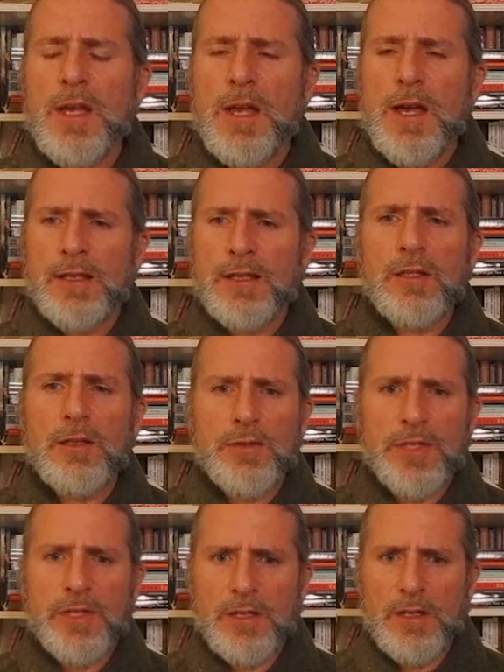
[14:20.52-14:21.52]
uh, the
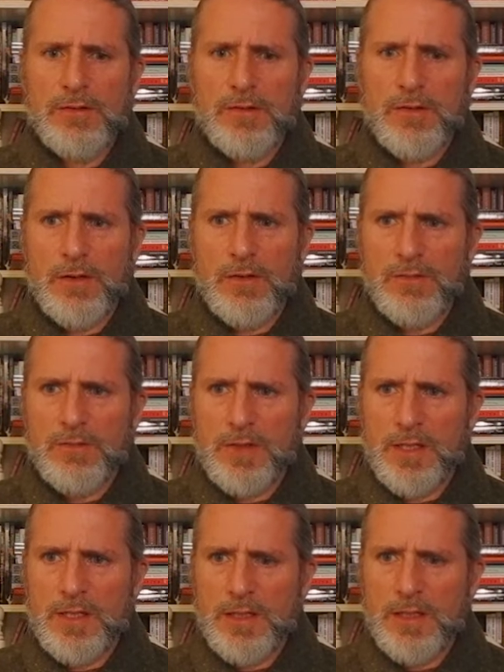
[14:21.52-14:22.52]
closing of, of
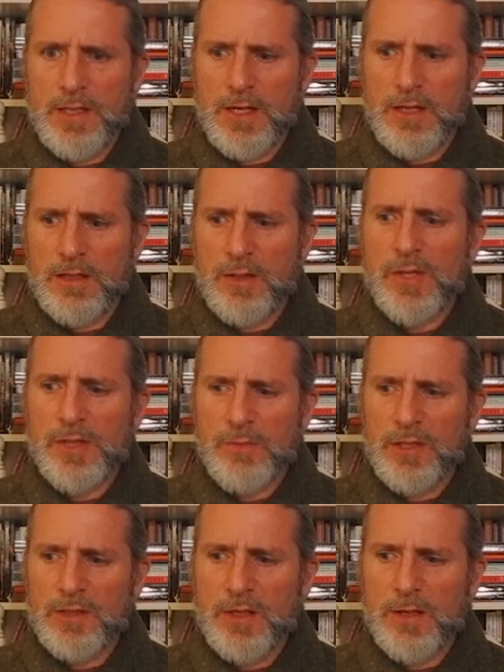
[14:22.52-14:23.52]
the, uh, the U.S.
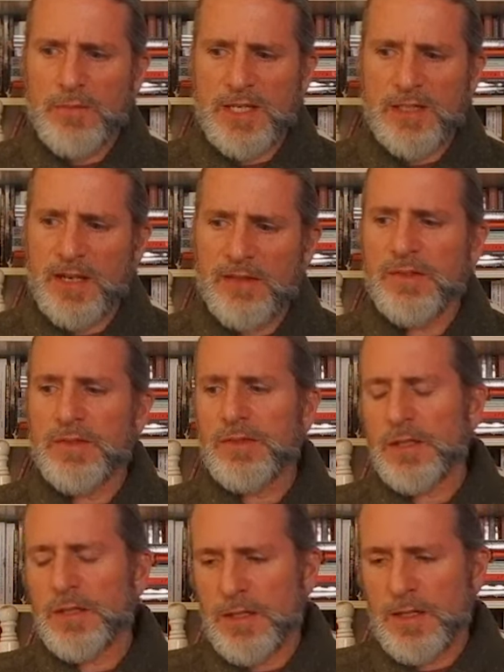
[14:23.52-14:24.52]
military base
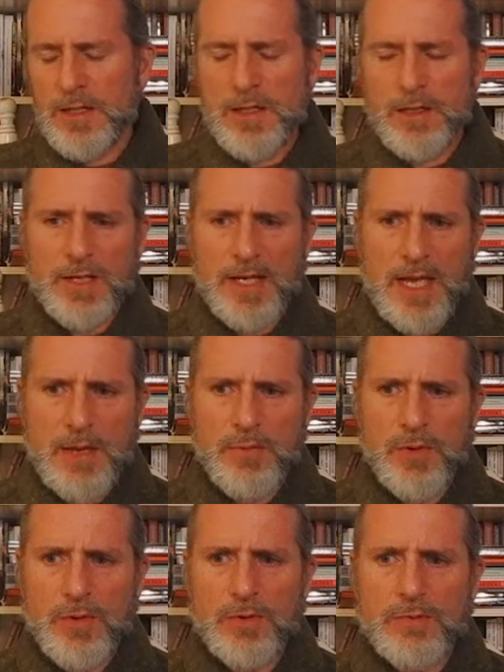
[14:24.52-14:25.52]
Keflavik near the
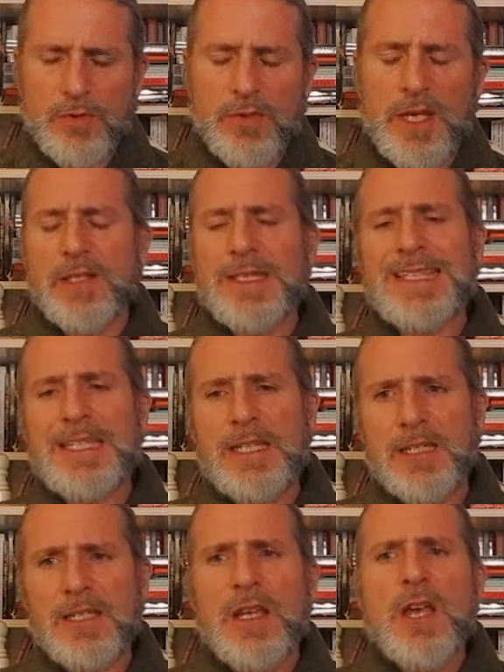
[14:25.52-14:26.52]
capital in
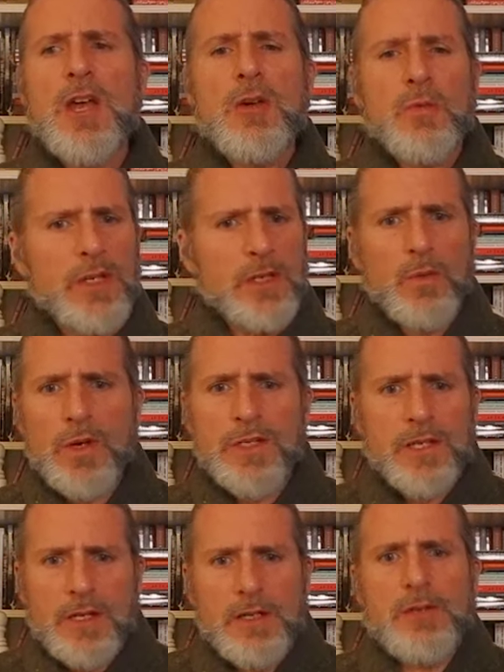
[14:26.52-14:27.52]
2006, really
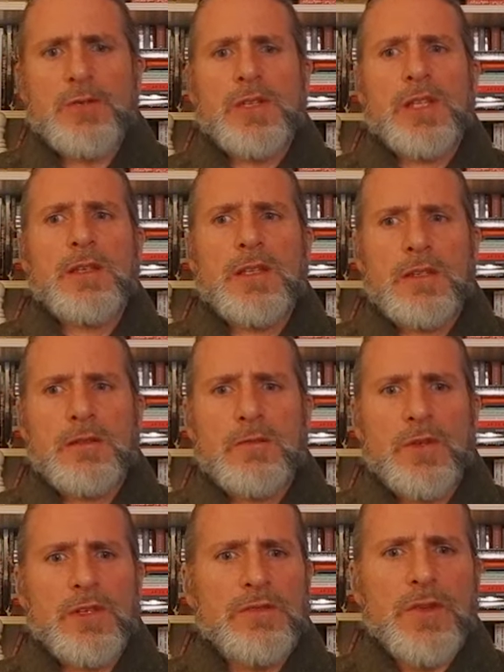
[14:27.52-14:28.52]
wasn't a country that, that
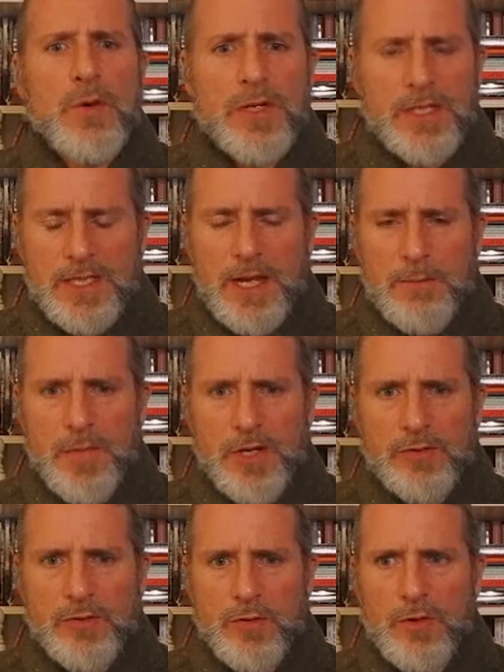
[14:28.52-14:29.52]
really focused that
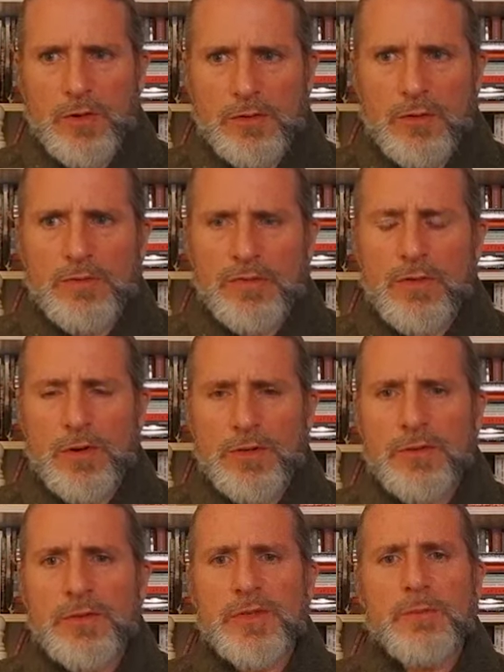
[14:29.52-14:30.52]
much on, on foreign
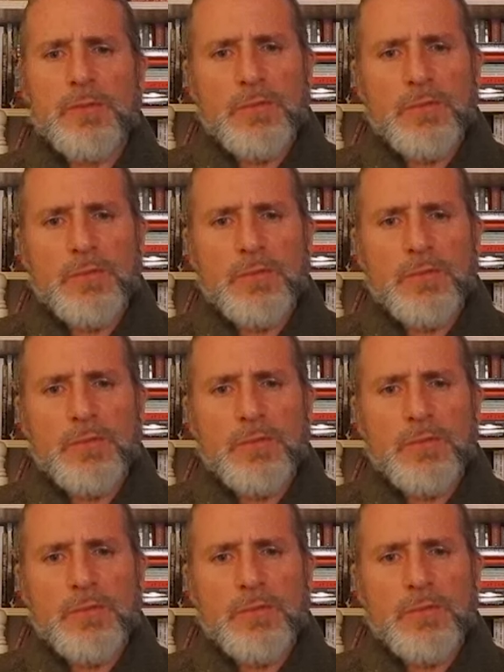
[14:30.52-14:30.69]
tourism.